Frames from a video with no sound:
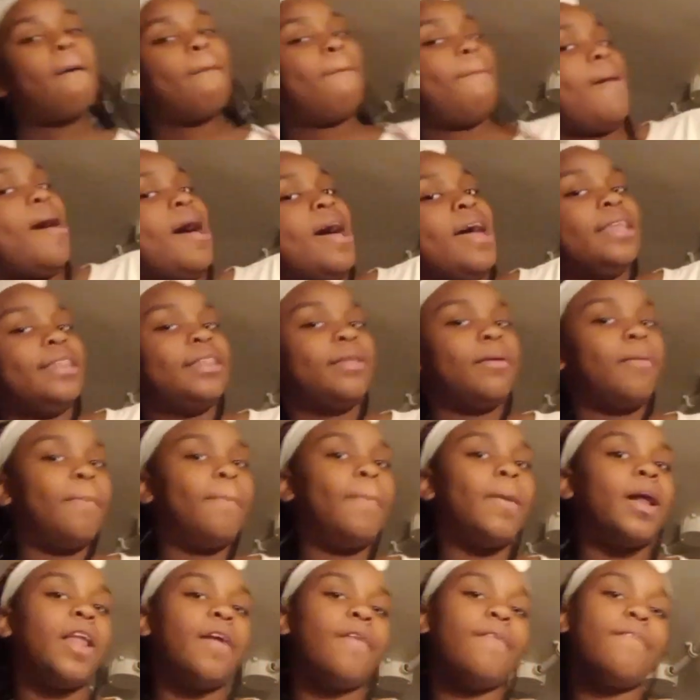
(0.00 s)
But,
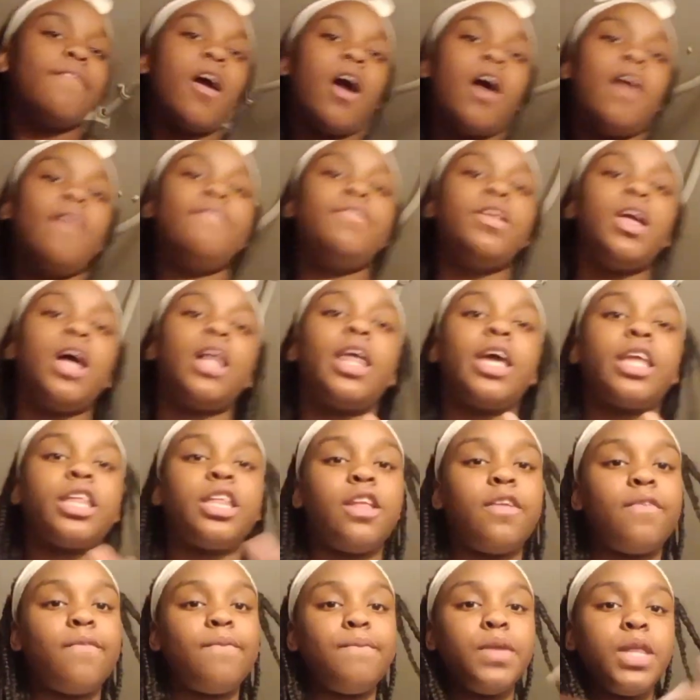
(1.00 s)
I hope y'all
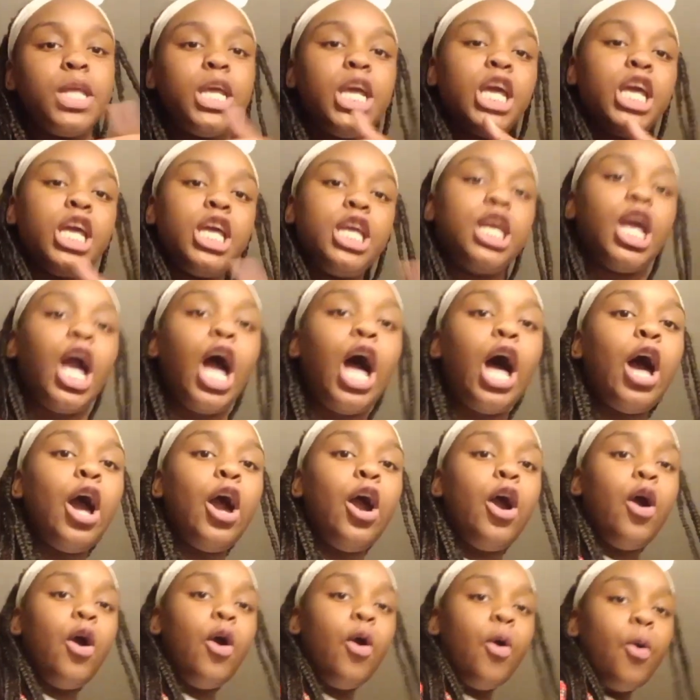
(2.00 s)
like this
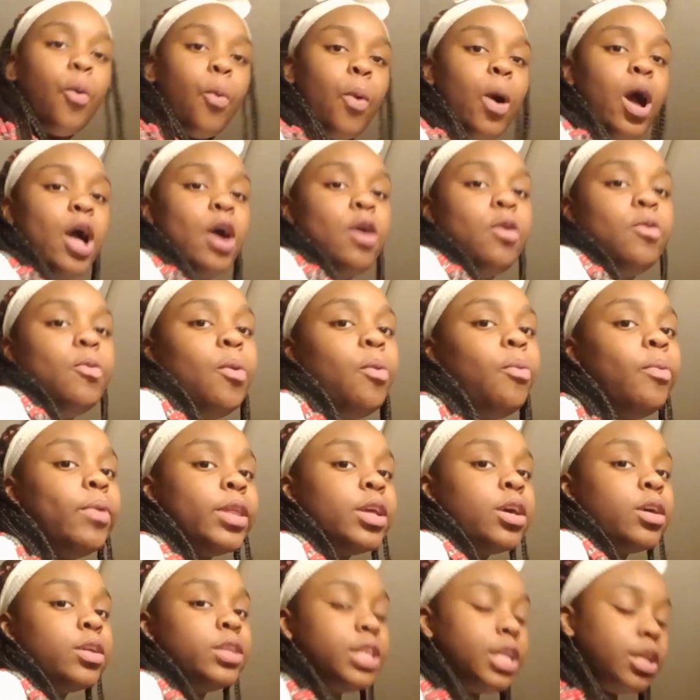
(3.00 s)
video. We
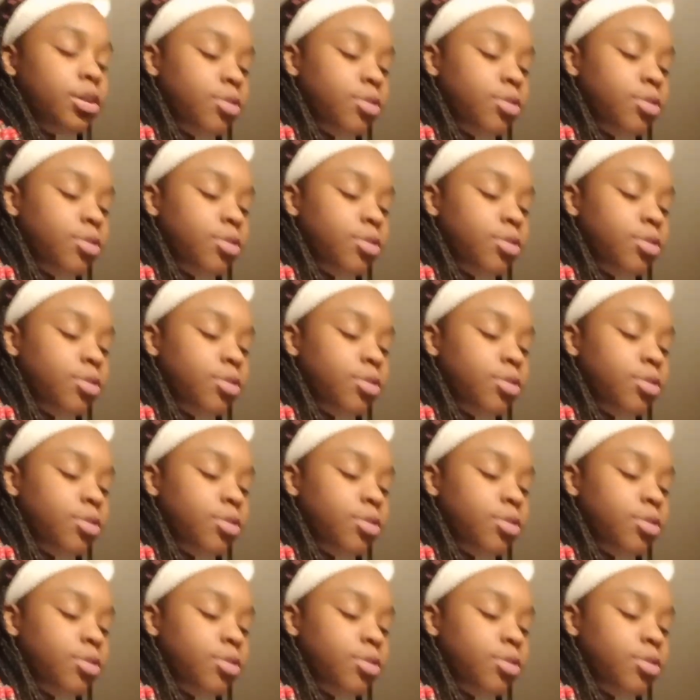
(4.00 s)
went to go see